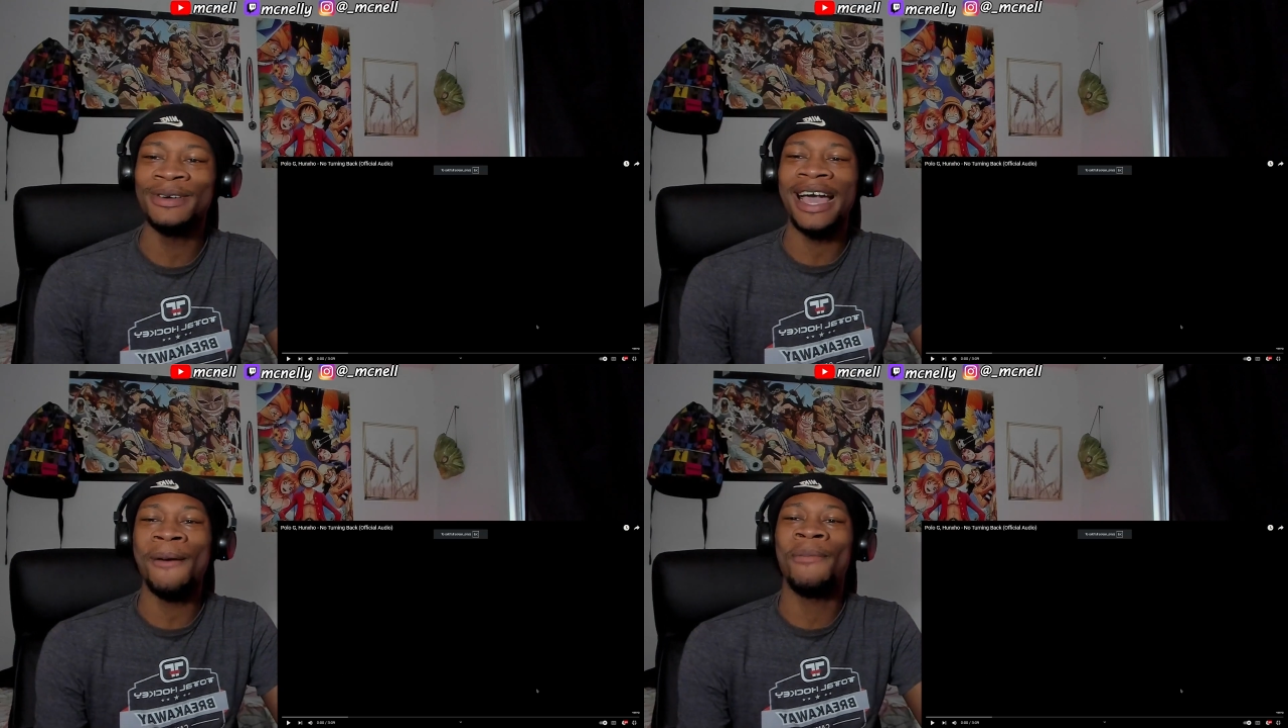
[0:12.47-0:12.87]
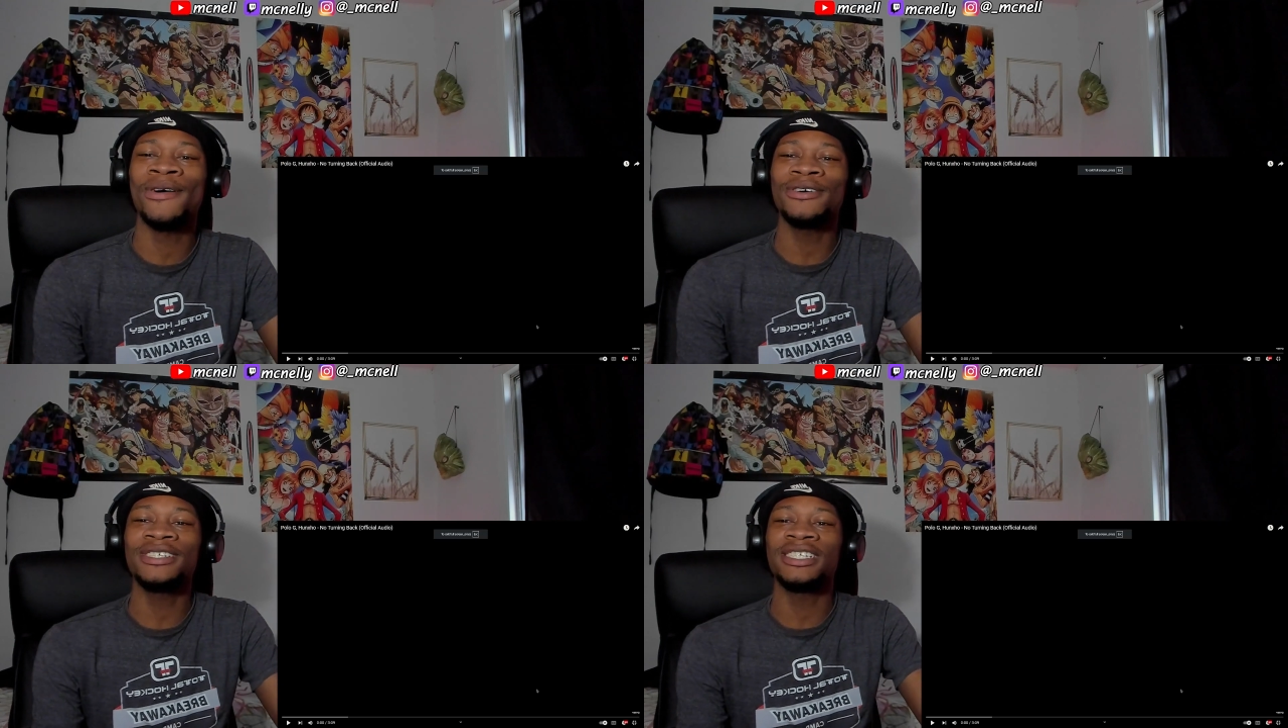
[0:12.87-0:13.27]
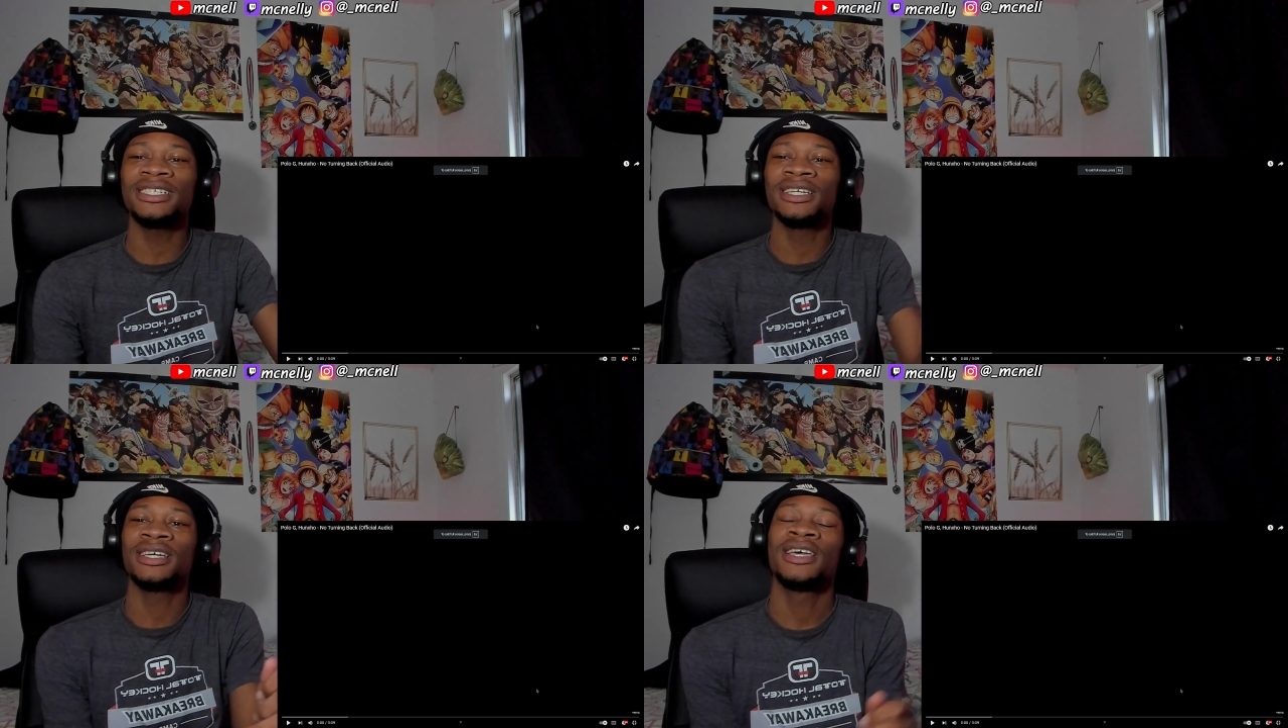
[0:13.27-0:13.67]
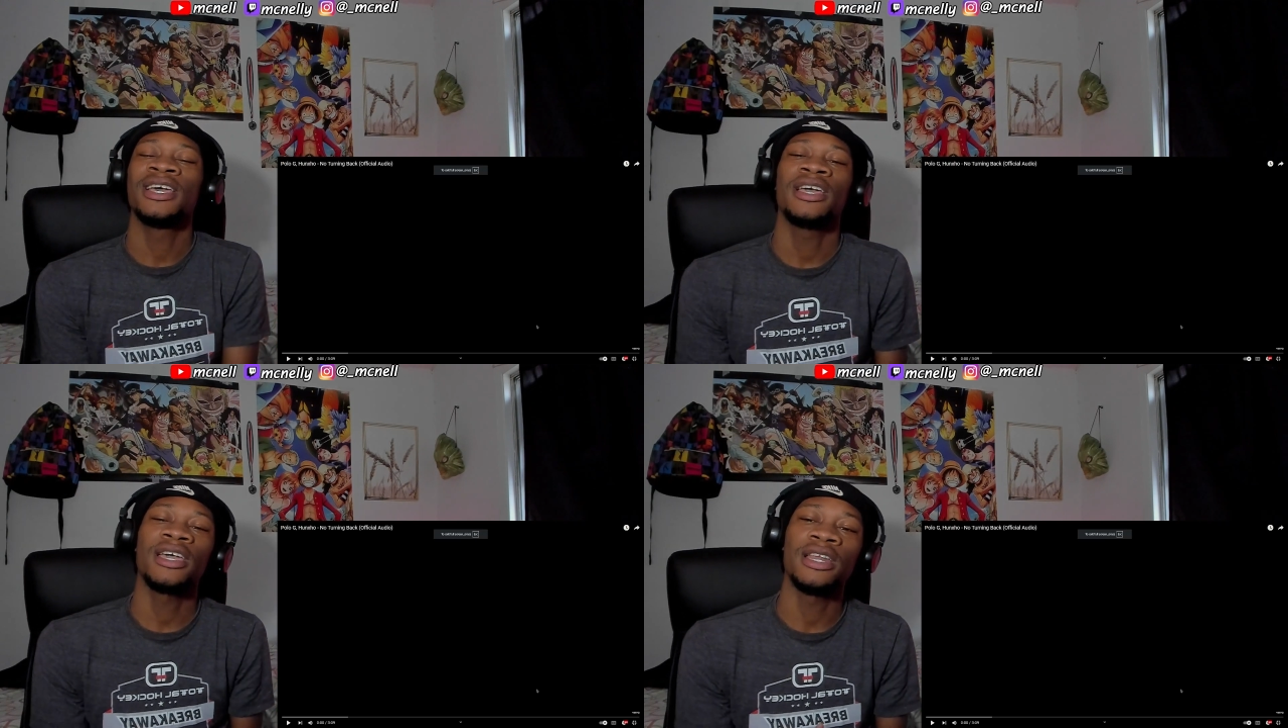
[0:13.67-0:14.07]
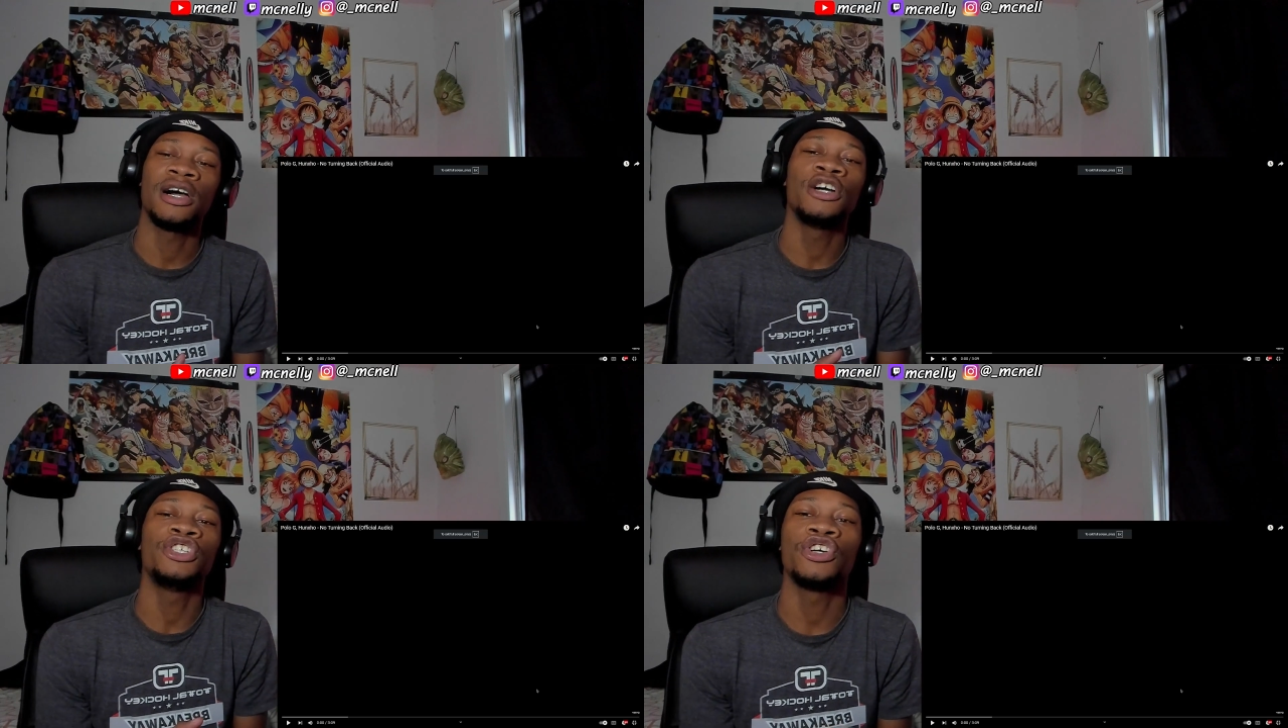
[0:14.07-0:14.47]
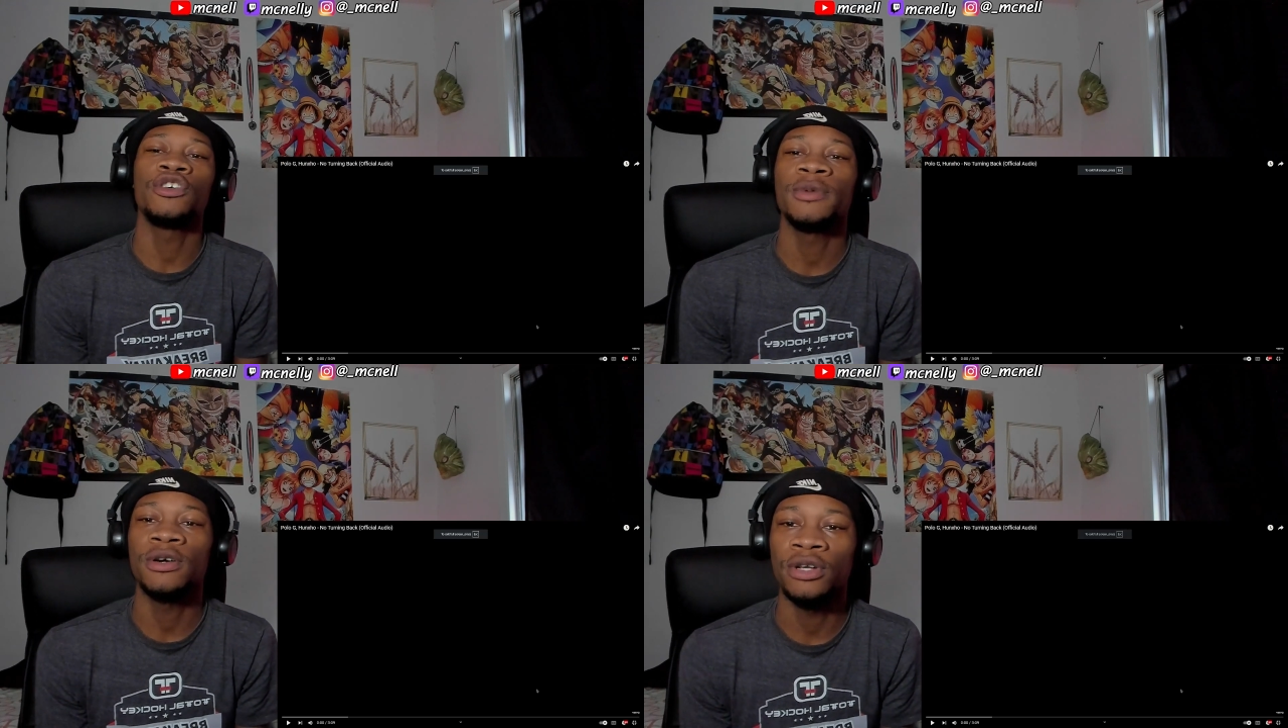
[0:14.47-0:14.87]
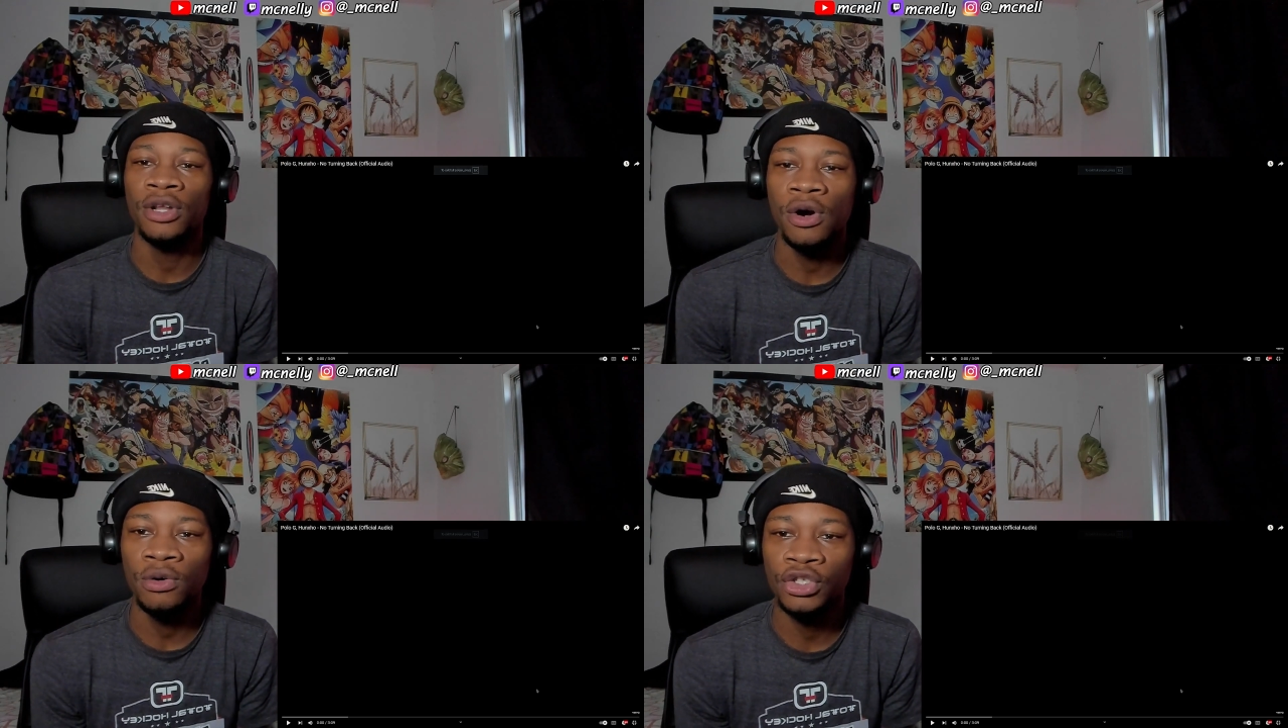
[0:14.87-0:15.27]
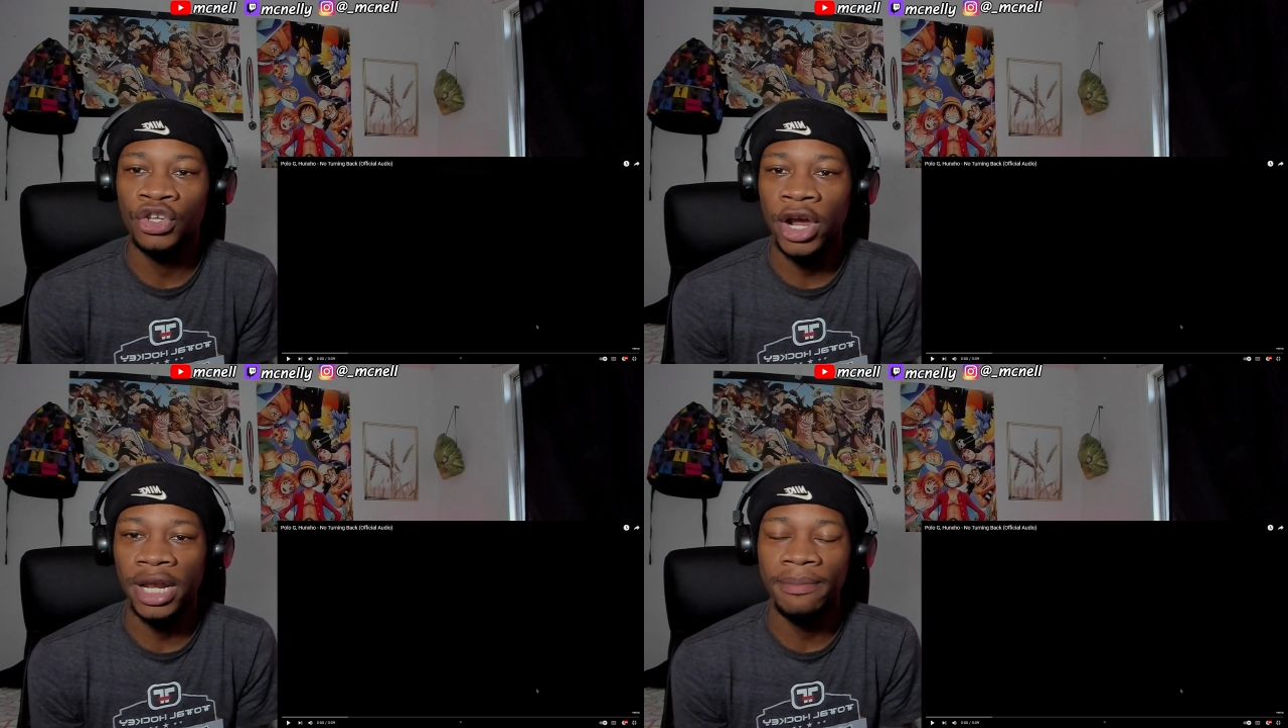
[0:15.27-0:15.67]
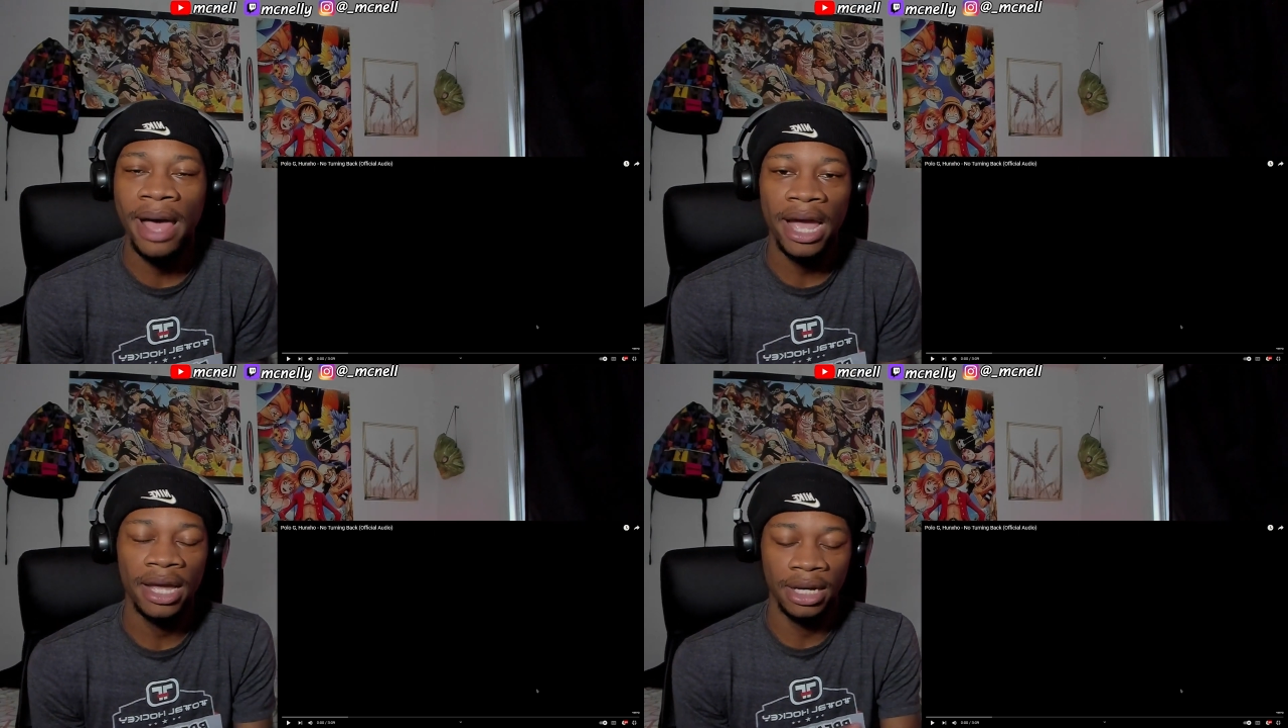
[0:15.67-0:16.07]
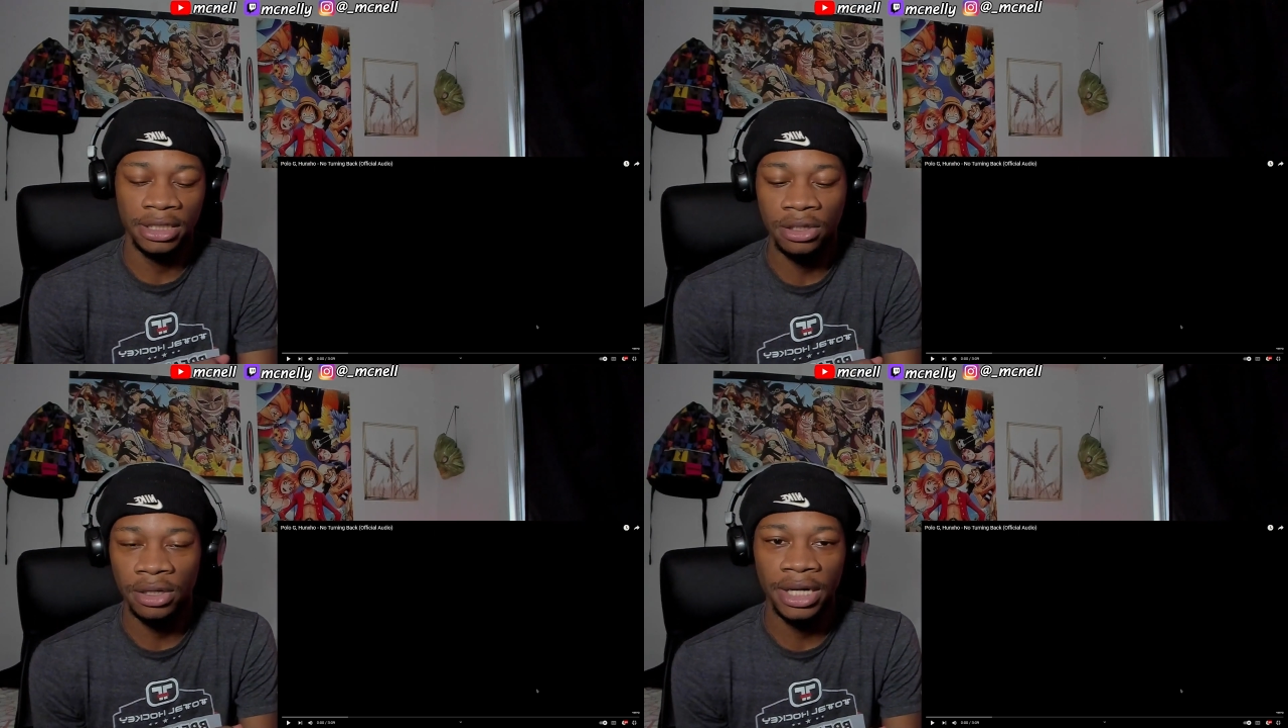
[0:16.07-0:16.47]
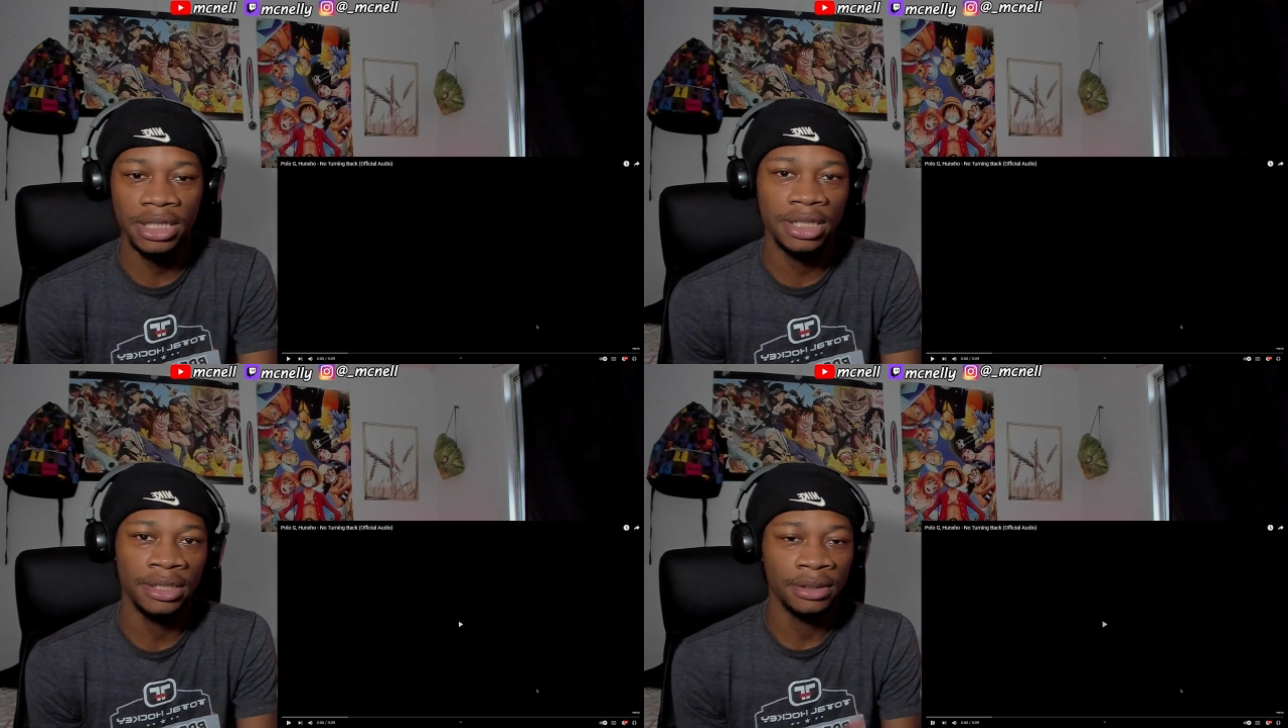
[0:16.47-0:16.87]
We got Polo G and a Hunxho, bro. No turning back. Let's go crazy.